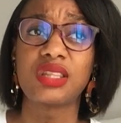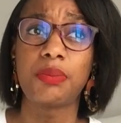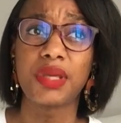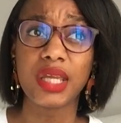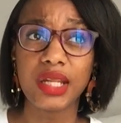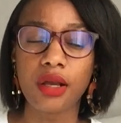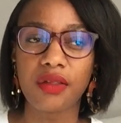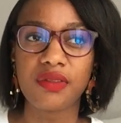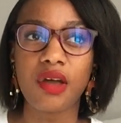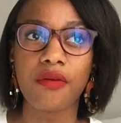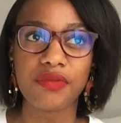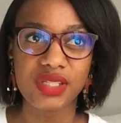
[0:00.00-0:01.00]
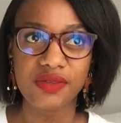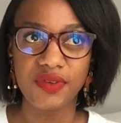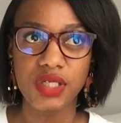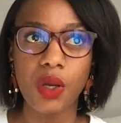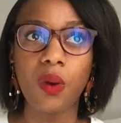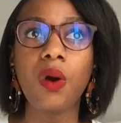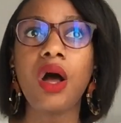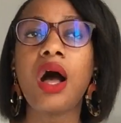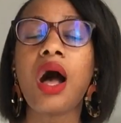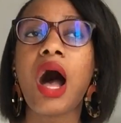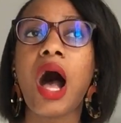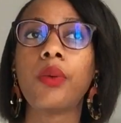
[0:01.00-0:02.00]
at the beginning of this video,
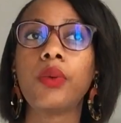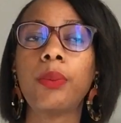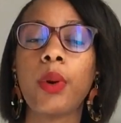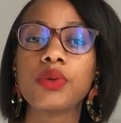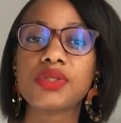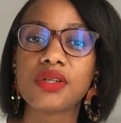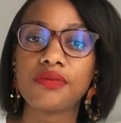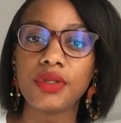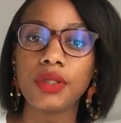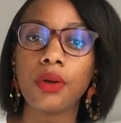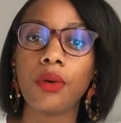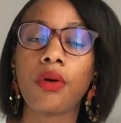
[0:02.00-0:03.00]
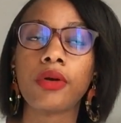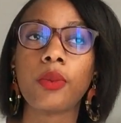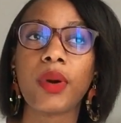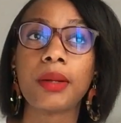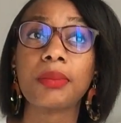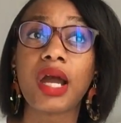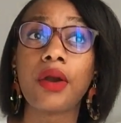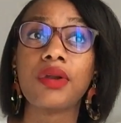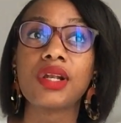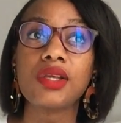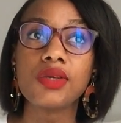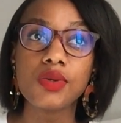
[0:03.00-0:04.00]
I will post a video on what I'm
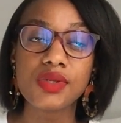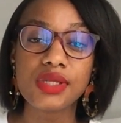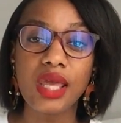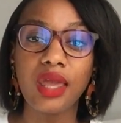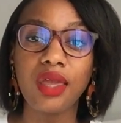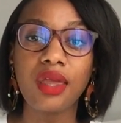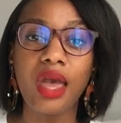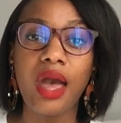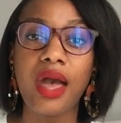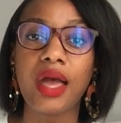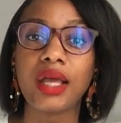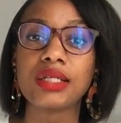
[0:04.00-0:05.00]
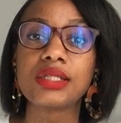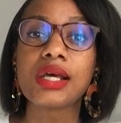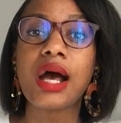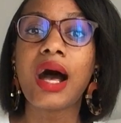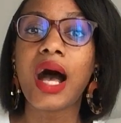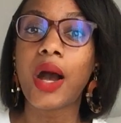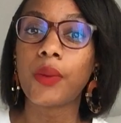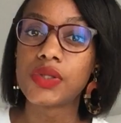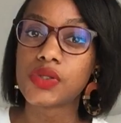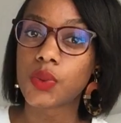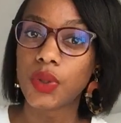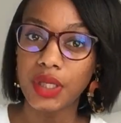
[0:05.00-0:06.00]
currently using and how
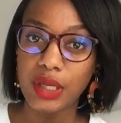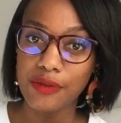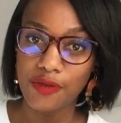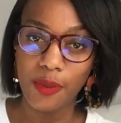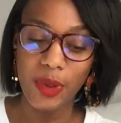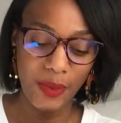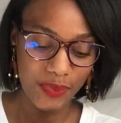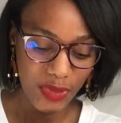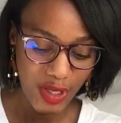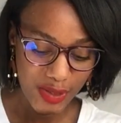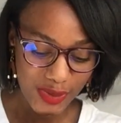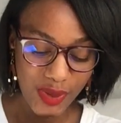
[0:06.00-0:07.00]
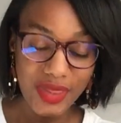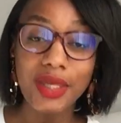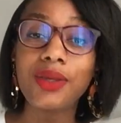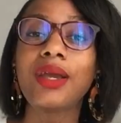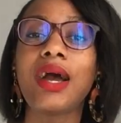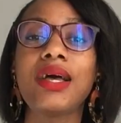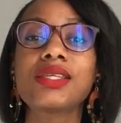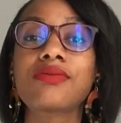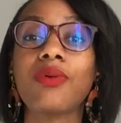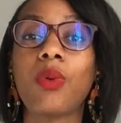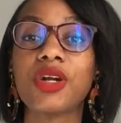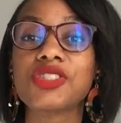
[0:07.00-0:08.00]
it's working for me. So thank you guys
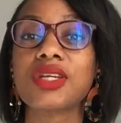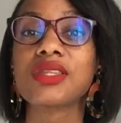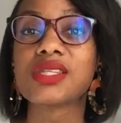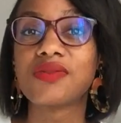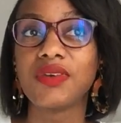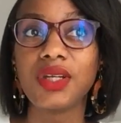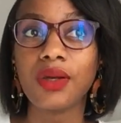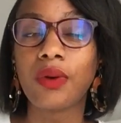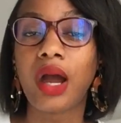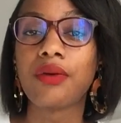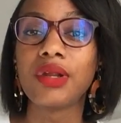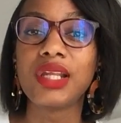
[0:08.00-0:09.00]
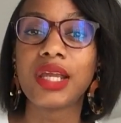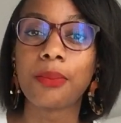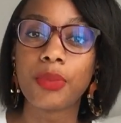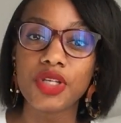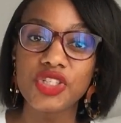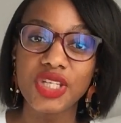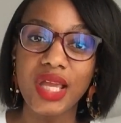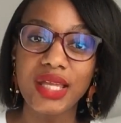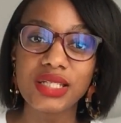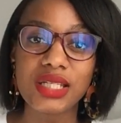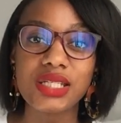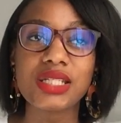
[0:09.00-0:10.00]
for watching this video. I really
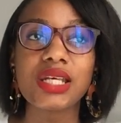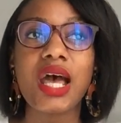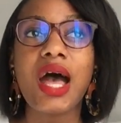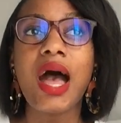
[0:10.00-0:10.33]
appreciate it.